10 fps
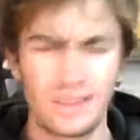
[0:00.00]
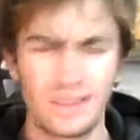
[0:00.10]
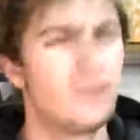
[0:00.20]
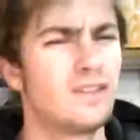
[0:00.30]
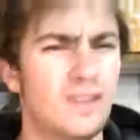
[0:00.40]

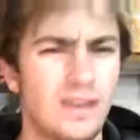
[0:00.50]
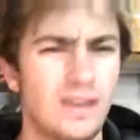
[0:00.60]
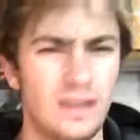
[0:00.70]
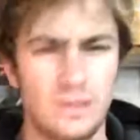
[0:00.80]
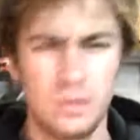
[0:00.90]
it, it's like
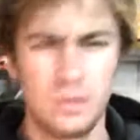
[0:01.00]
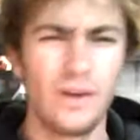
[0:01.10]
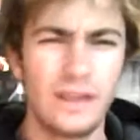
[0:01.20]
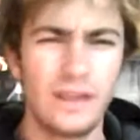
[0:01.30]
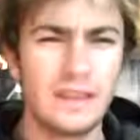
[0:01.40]
it's put
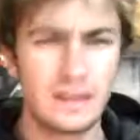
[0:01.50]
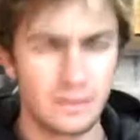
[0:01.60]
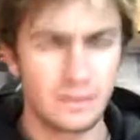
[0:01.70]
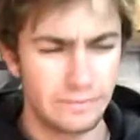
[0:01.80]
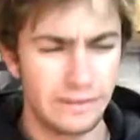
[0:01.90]
in
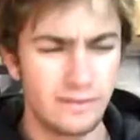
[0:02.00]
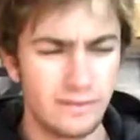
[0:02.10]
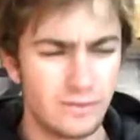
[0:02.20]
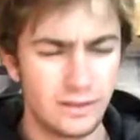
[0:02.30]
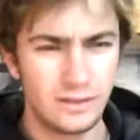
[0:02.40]
there but it
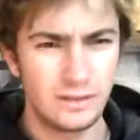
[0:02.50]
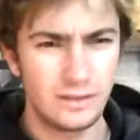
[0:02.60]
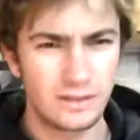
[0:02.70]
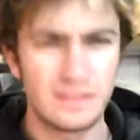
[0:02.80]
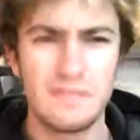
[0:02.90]
really
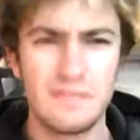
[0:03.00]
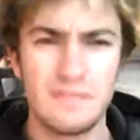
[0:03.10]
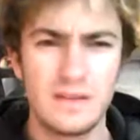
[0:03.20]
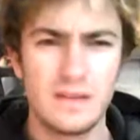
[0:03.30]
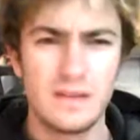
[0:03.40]
doesn't
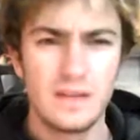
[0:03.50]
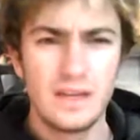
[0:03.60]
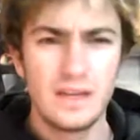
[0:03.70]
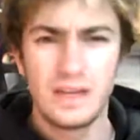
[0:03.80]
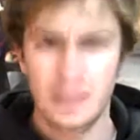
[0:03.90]

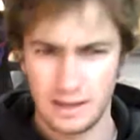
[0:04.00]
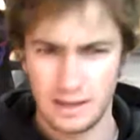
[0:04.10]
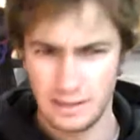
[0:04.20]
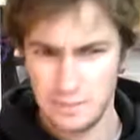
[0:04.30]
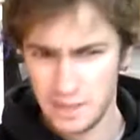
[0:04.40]
it
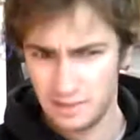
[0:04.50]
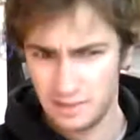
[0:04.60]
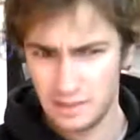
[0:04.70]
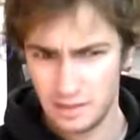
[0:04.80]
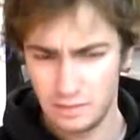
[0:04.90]
kind of makes
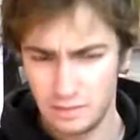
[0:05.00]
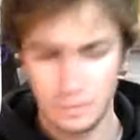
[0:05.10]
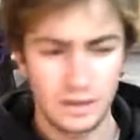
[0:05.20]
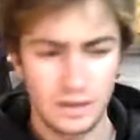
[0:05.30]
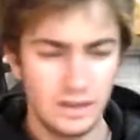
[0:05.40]
sense,
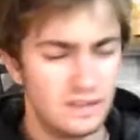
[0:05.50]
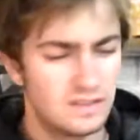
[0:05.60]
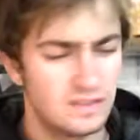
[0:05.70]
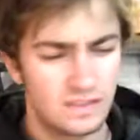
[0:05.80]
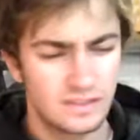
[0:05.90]
but
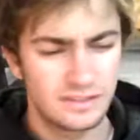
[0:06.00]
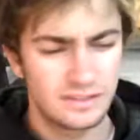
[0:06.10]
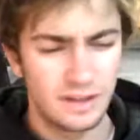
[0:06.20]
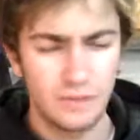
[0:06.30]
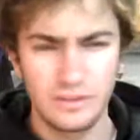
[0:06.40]
it's just
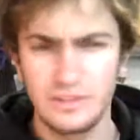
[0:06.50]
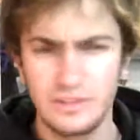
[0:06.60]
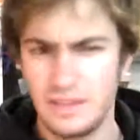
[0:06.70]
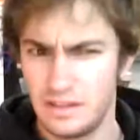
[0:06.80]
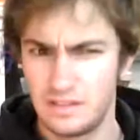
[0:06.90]
not really
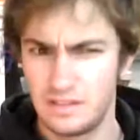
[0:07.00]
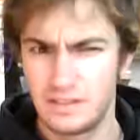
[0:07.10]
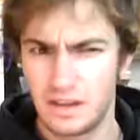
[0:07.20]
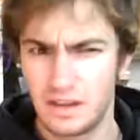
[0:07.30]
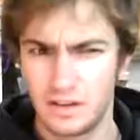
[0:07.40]

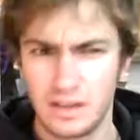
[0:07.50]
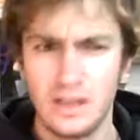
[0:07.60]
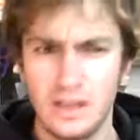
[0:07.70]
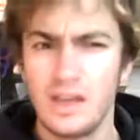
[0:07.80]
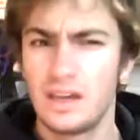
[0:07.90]
necessary.
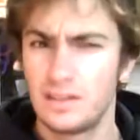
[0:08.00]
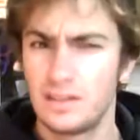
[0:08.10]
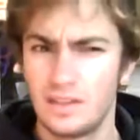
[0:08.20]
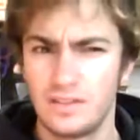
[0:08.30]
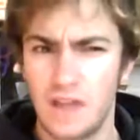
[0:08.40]
It
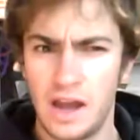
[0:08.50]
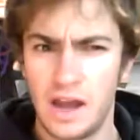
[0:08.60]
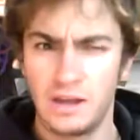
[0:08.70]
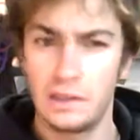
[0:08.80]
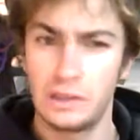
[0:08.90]
doesn't
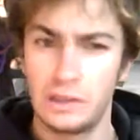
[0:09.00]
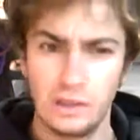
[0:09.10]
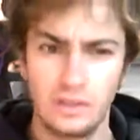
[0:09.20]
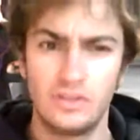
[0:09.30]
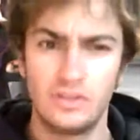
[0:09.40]
add
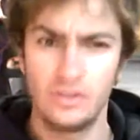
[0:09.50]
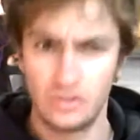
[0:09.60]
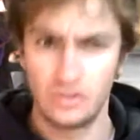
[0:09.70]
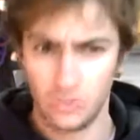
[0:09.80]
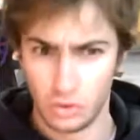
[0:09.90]
anything to the
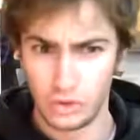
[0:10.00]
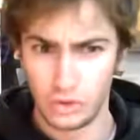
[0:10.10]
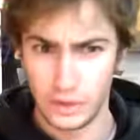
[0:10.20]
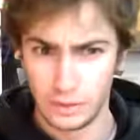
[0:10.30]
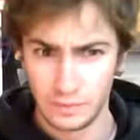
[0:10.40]

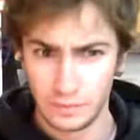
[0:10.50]
story.